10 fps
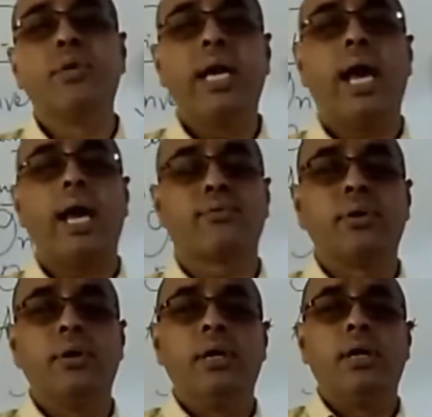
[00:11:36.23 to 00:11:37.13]
we have
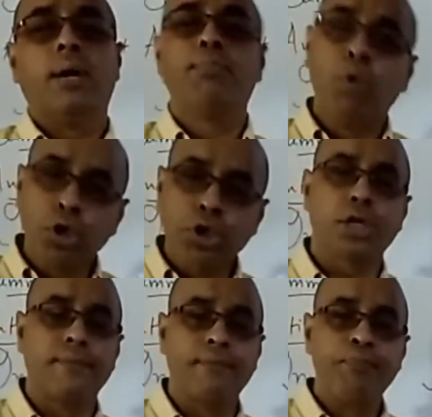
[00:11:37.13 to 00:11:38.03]
a
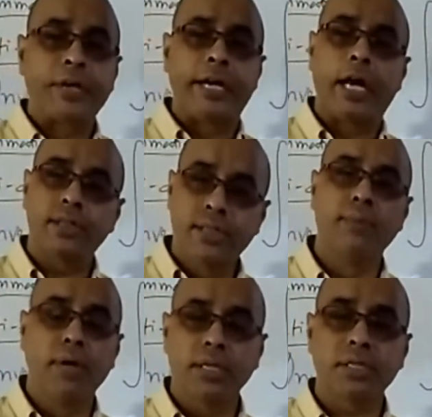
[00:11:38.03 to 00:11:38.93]
portion in our
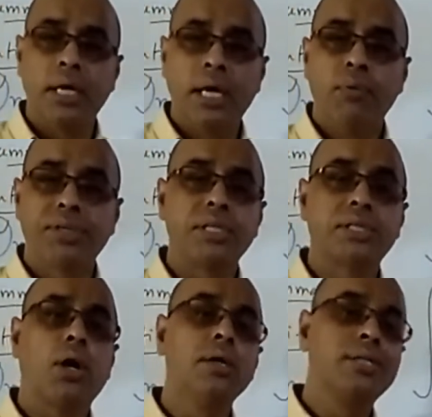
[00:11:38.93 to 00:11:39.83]
syllabus which is
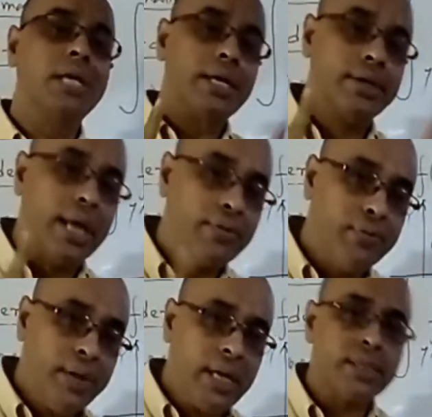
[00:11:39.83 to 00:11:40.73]
called
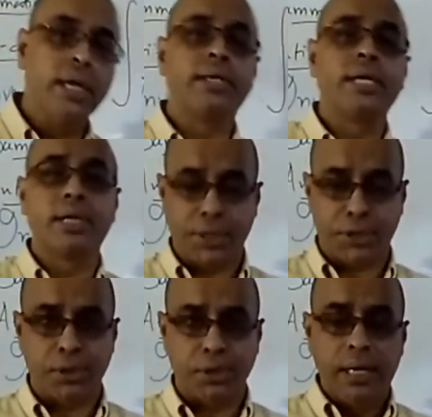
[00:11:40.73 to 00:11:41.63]
definite
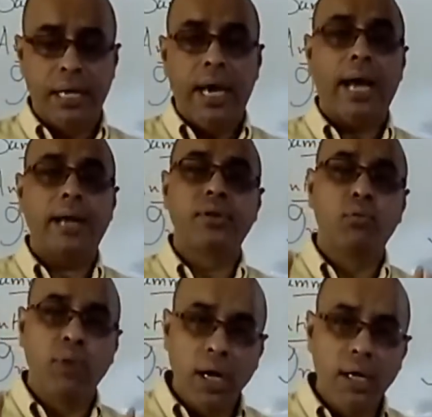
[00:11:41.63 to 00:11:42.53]
integration, and the
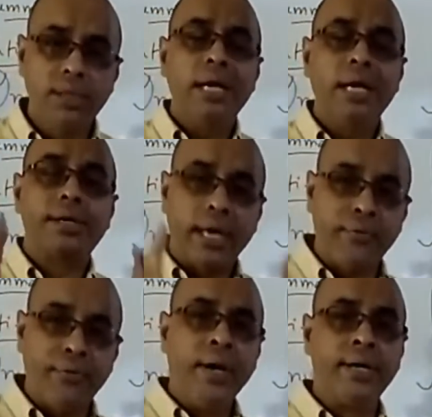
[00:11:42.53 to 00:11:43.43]
word
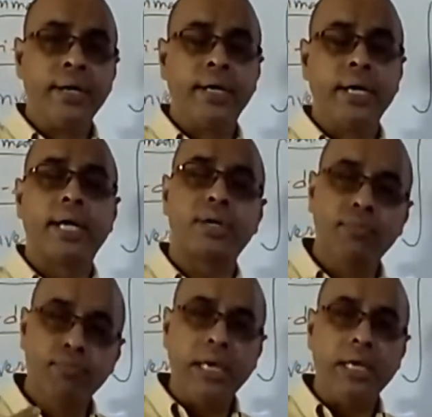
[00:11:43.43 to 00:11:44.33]
definite
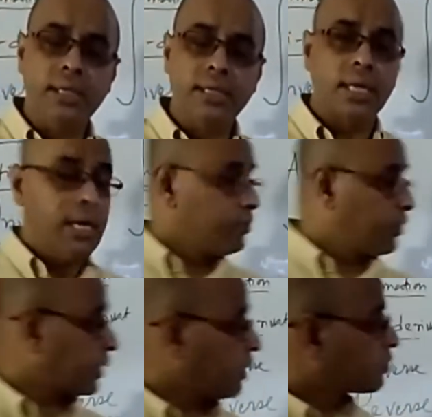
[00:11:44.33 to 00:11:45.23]
integration means
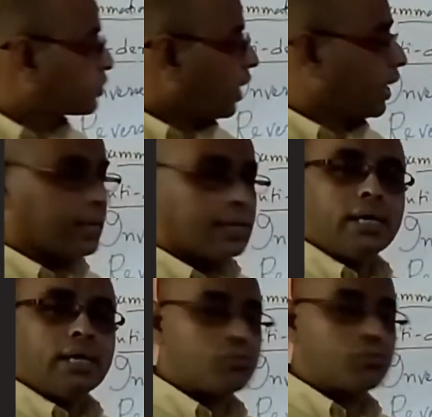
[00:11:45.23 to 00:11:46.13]
that I am trying
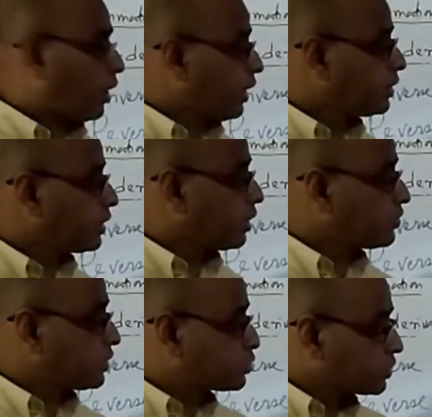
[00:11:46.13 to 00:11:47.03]
to find out
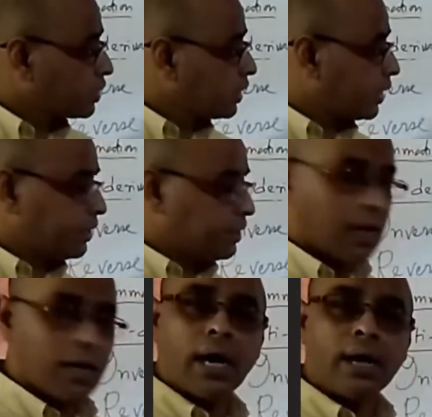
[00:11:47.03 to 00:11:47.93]
the total
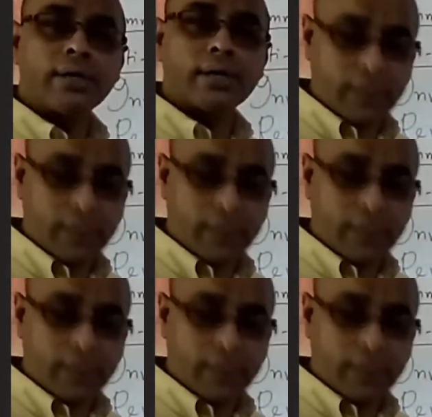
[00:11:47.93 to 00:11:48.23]
area under